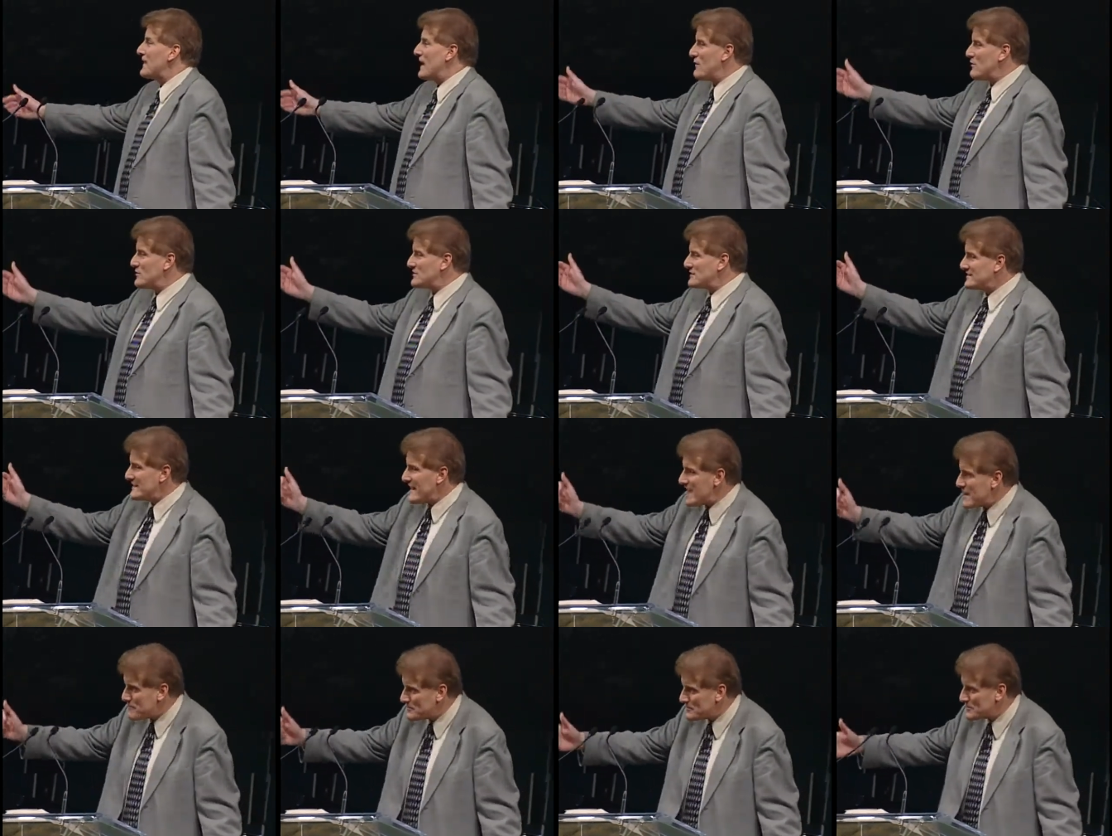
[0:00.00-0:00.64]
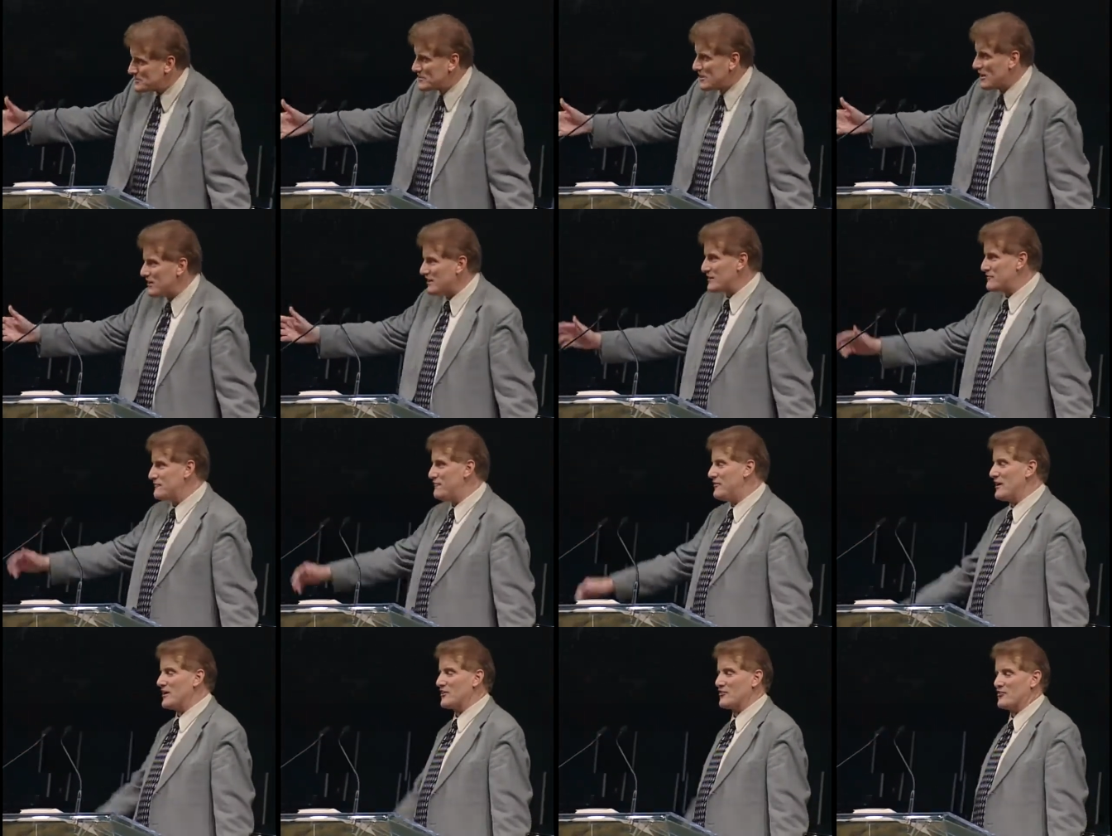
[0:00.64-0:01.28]
That was an
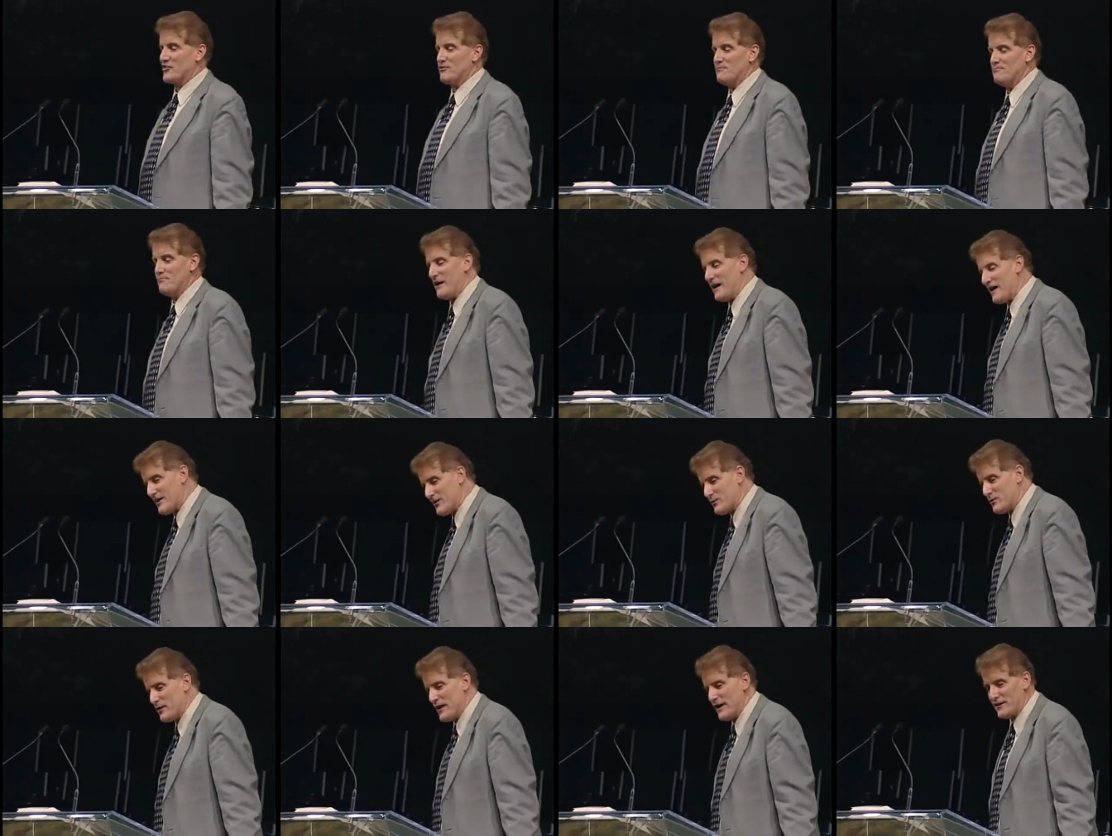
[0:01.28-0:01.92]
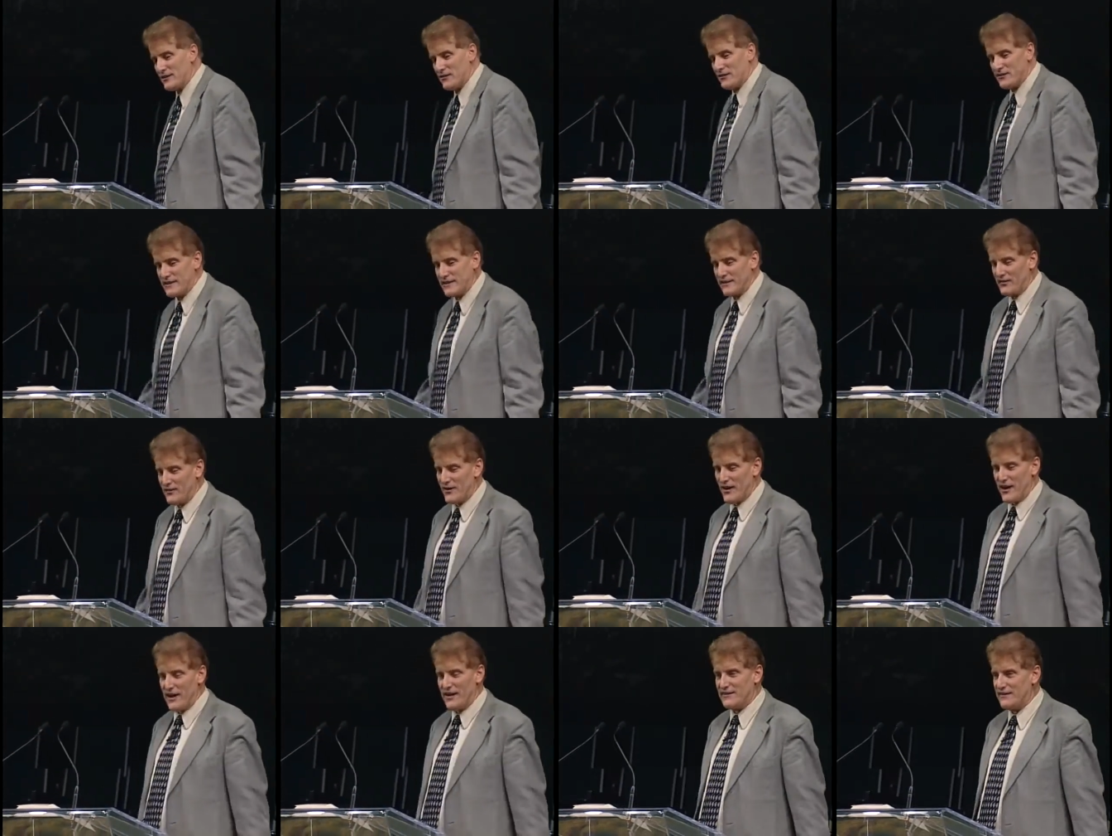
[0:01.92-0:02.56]
apostolic function. By the way, don't
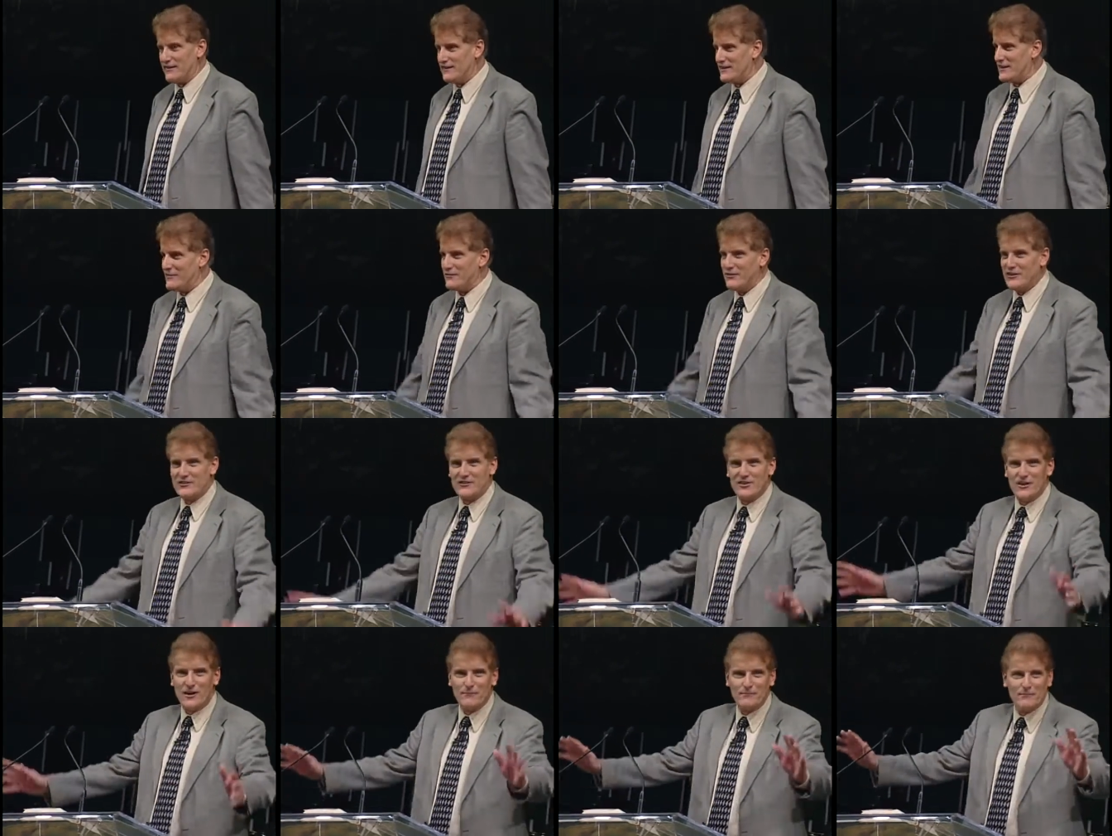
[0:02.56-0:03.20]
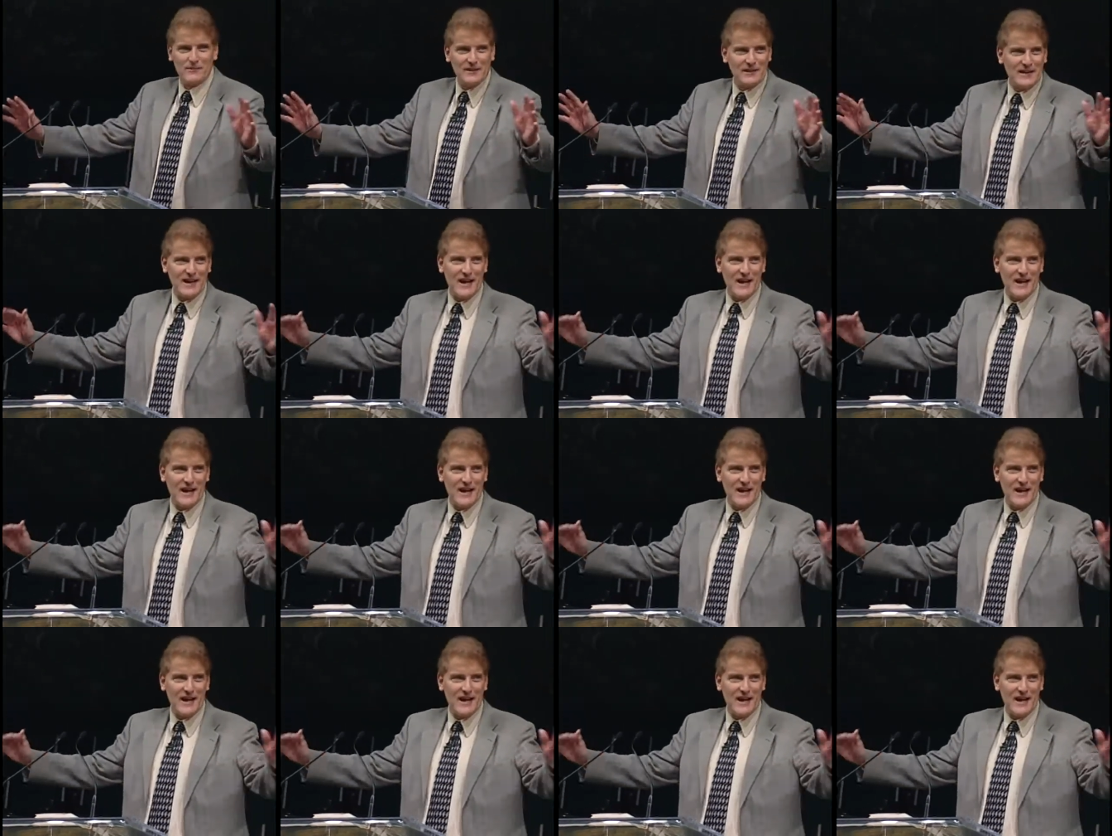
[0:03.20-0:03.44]
get the idea that every Tom,